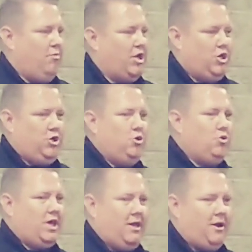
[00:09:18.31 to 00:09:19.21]
But
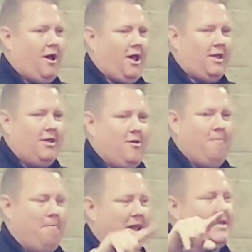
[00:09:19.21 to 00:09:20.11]
you cannot
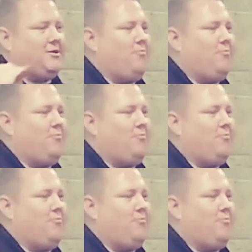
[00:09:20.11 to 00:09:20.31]
make